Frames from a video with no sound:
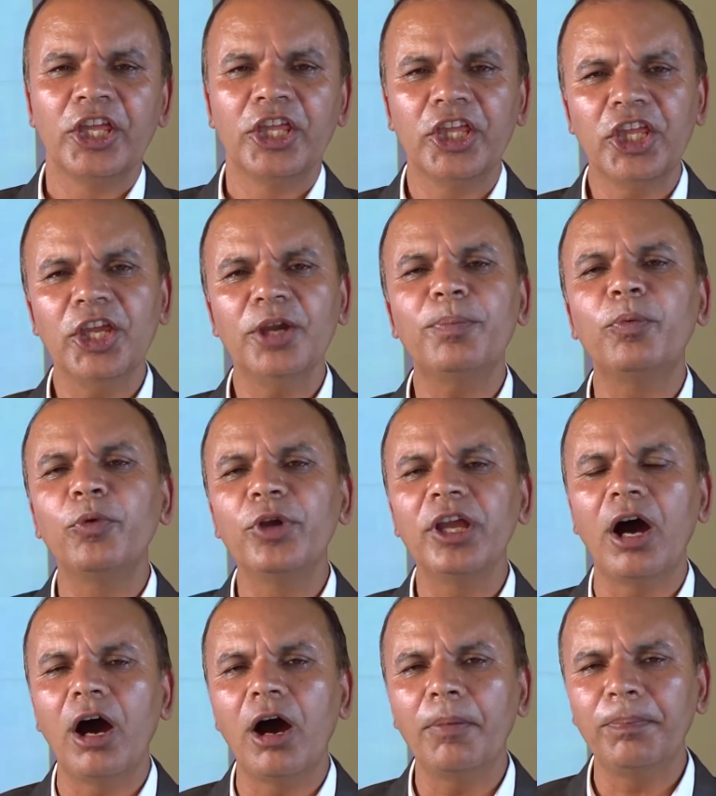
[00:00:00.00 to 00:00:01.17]
If we
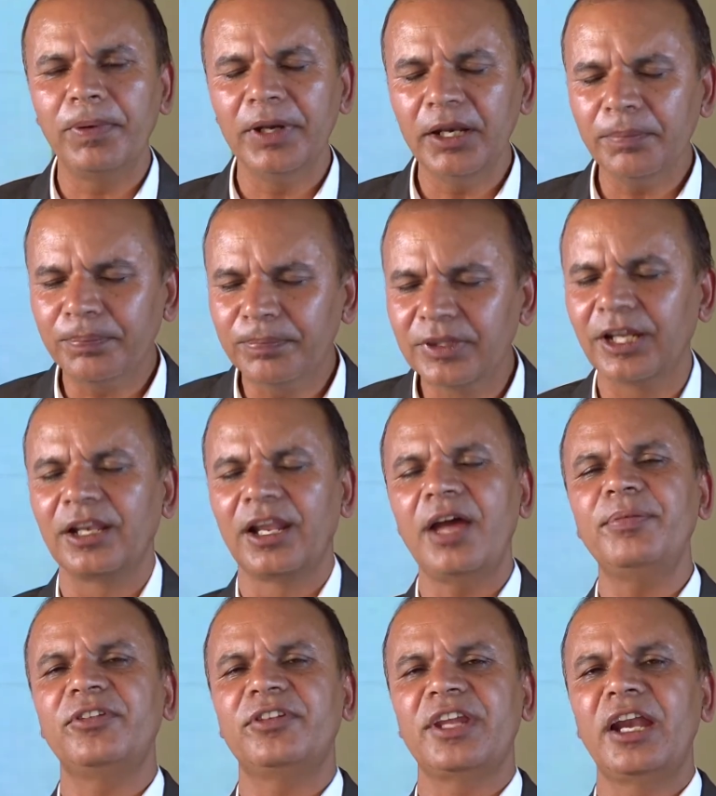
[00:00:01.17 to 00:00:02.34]
uplift the life
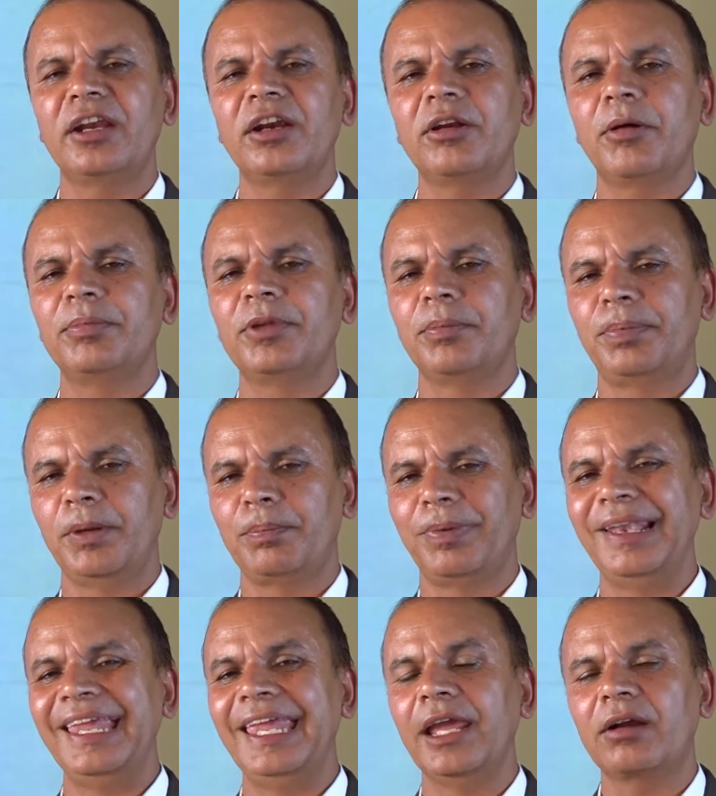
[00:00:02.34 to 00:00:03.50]
standard of the
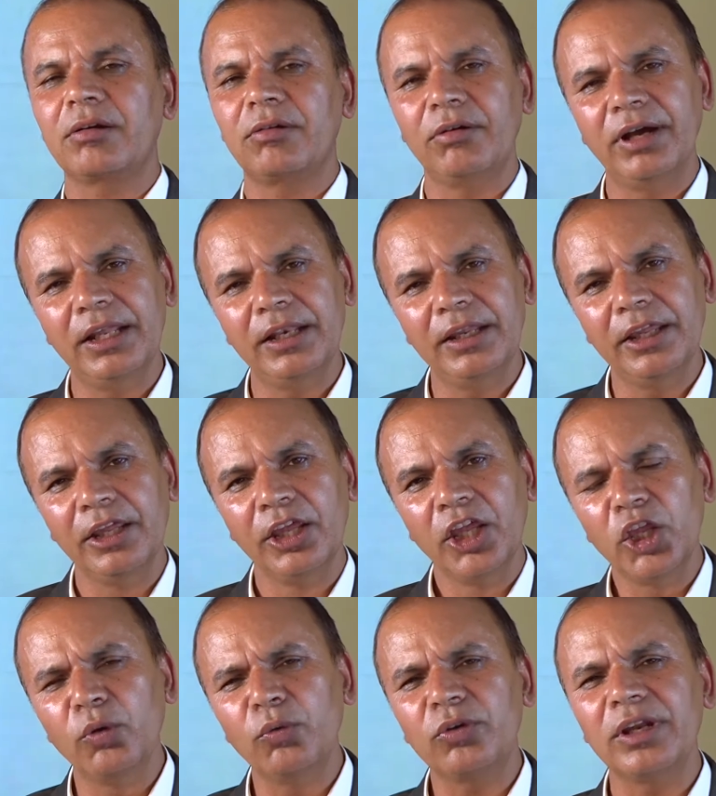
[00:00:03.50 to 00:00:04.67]
people equally,
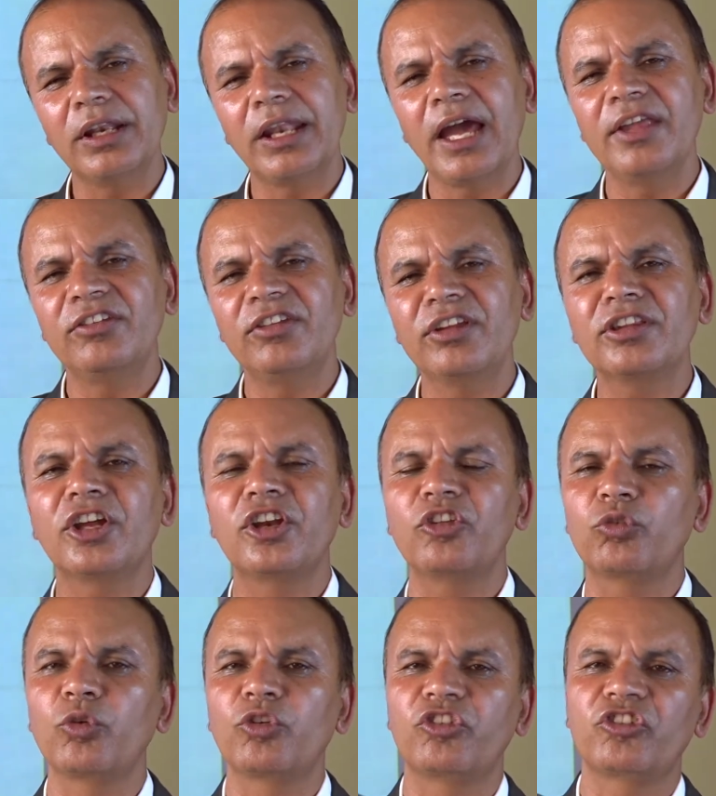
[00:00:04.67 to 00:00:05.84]
utilizing the
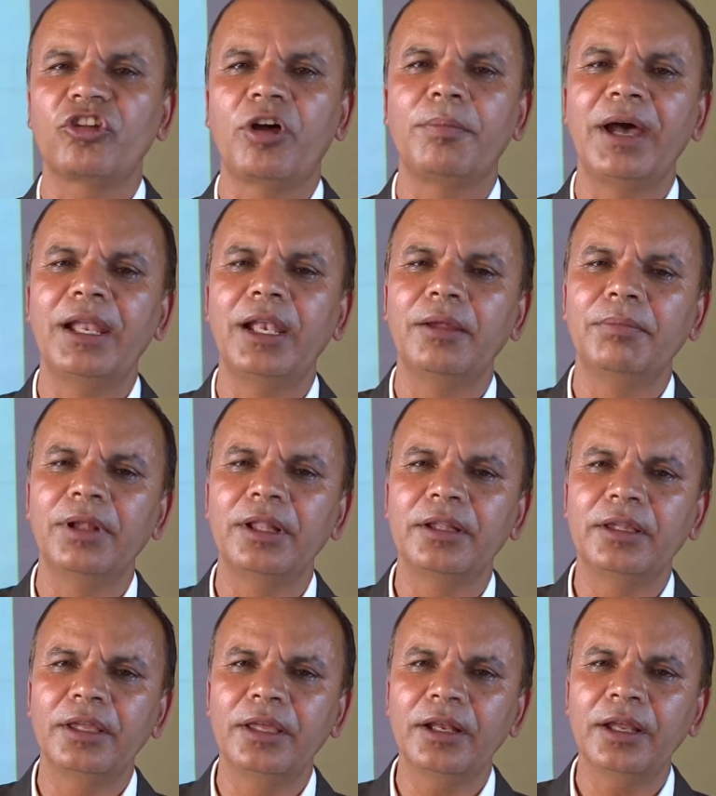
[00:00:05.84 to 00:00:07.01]
resources available
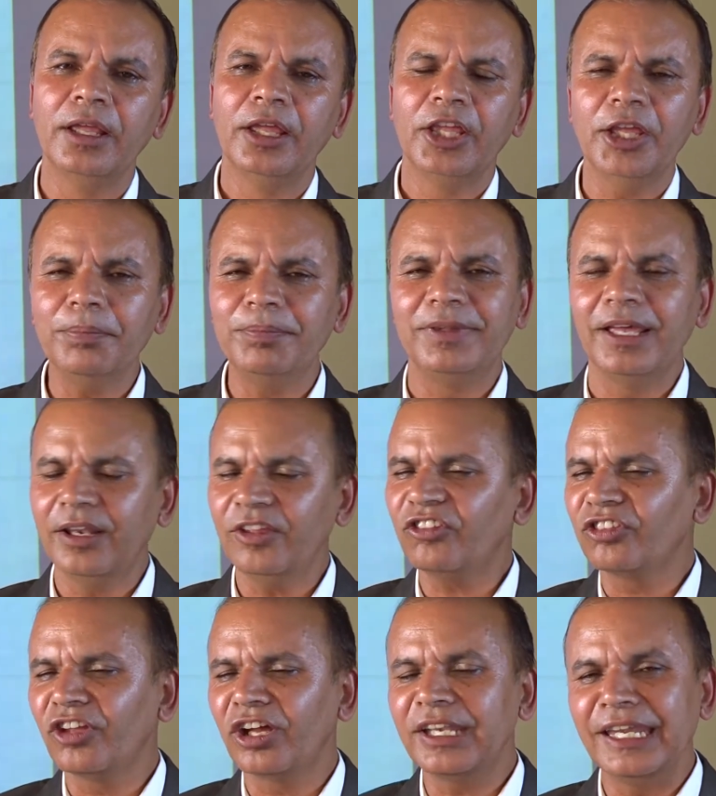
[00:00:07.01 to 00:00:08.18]
there, if there
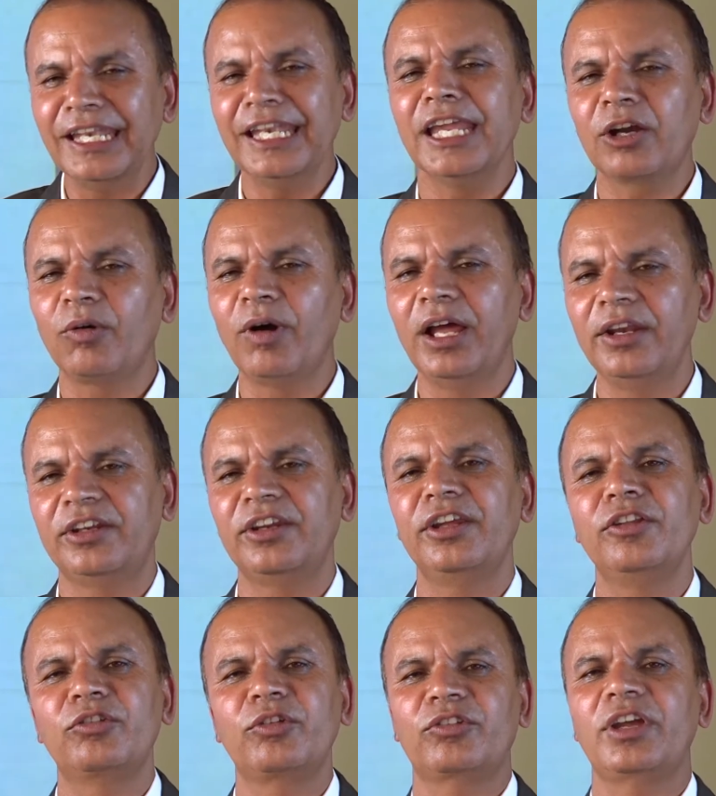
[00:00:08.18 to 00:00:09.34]
is not inequality
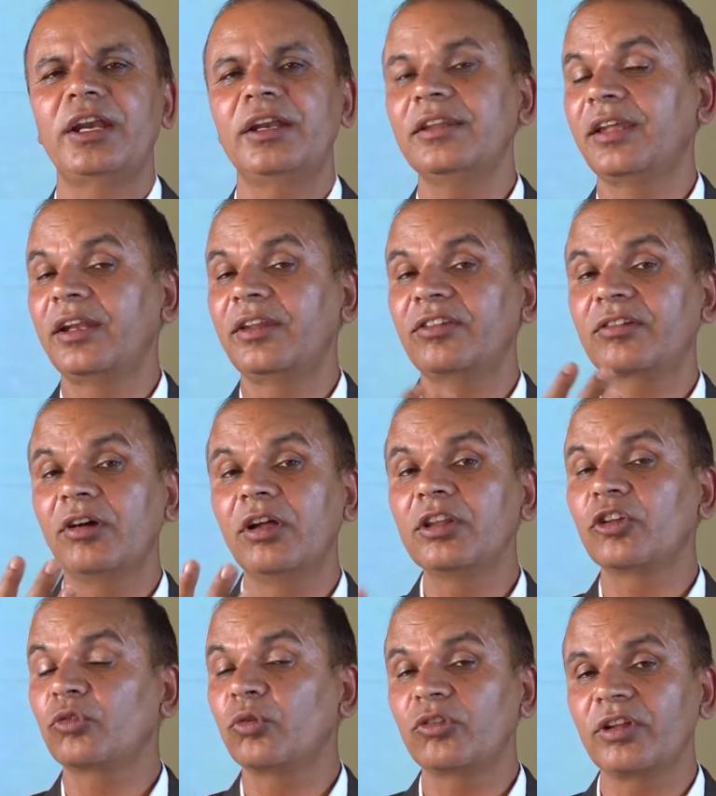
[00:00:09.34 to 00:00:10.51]
in society, that is called
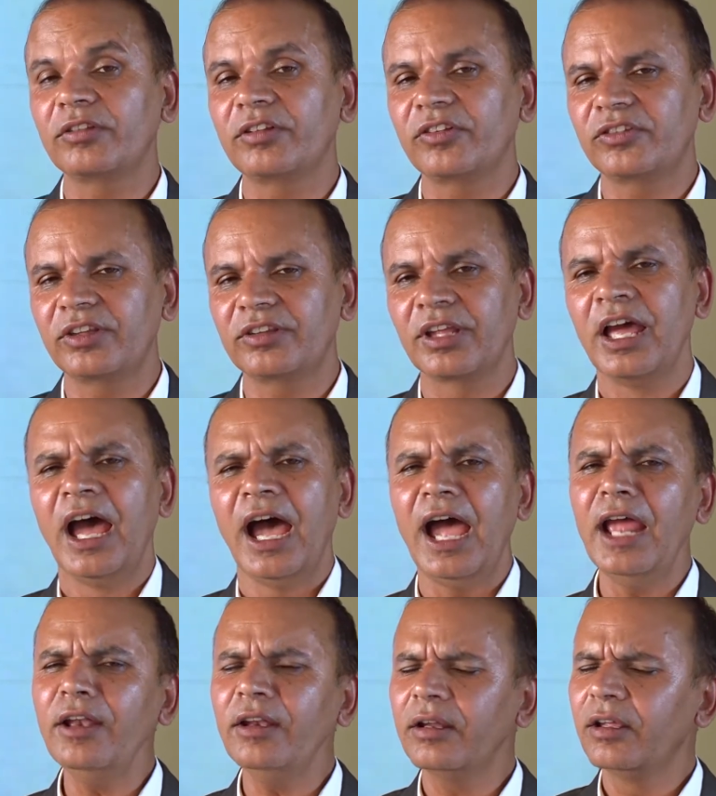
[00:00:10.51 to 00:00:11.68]
the social justice,
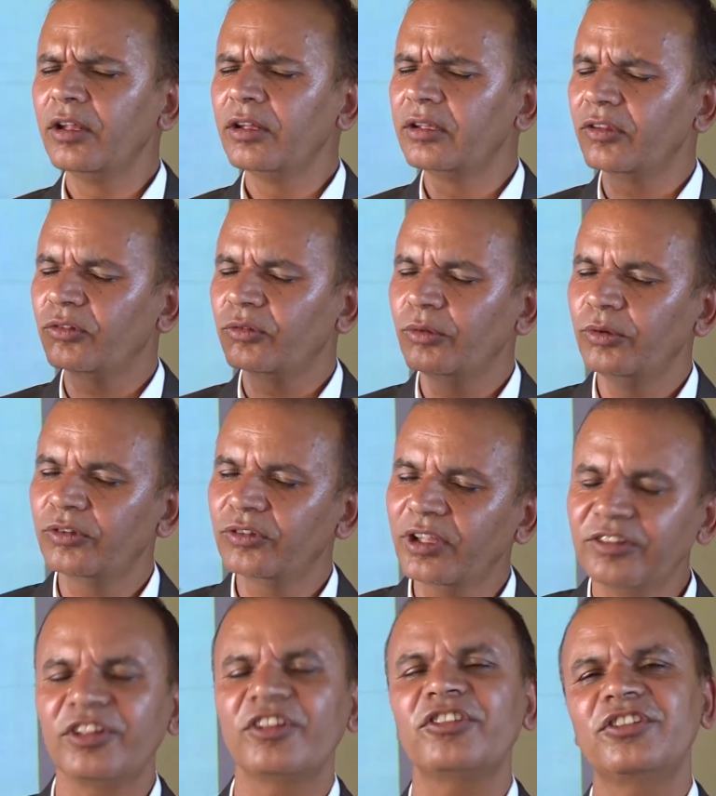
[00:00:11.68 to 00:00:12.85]
and the social
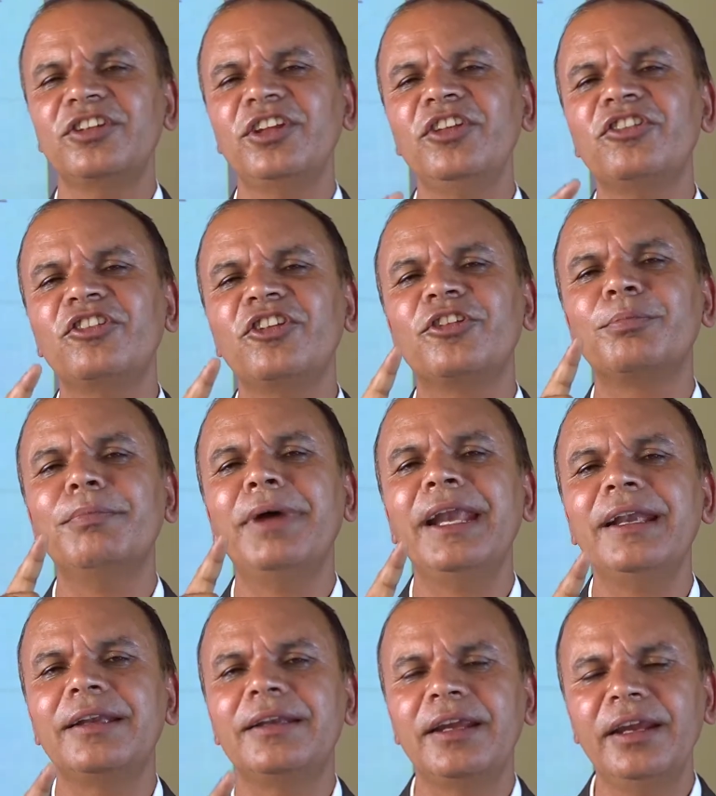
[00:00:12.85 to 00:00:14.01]
justice is
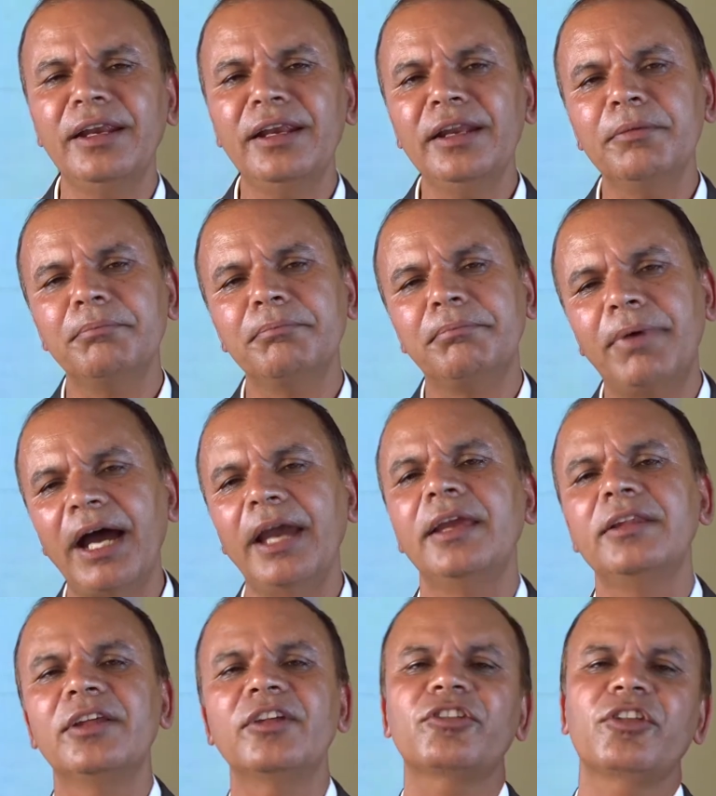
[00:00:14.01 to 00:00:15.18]
maintained by
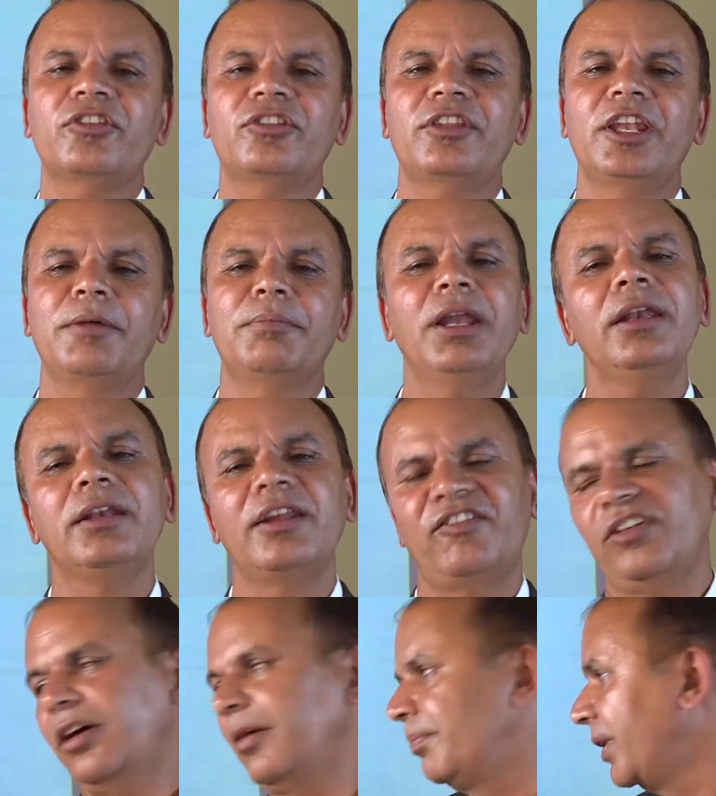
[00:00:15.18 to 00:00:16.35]
the sustainable
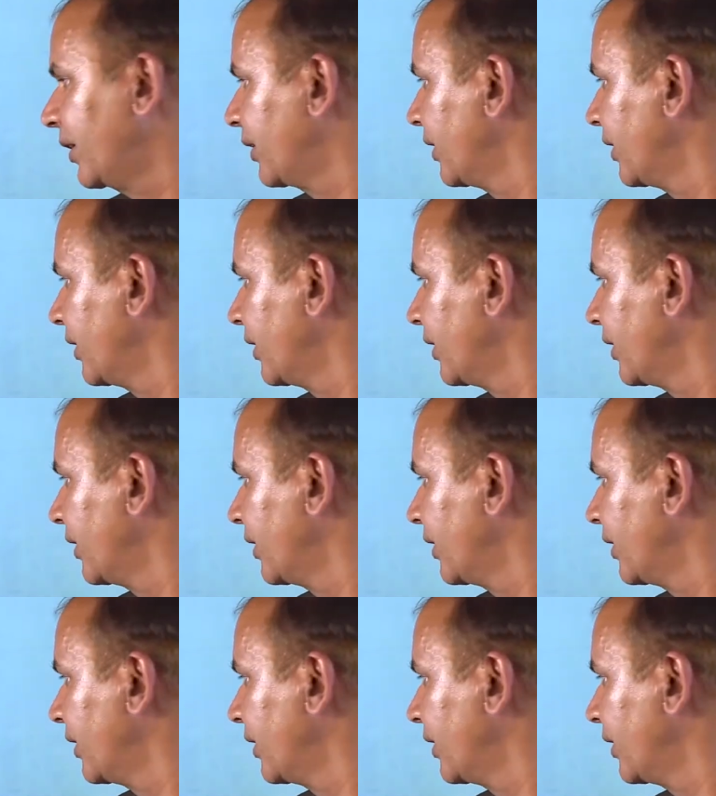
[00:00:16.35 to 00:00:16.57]
development.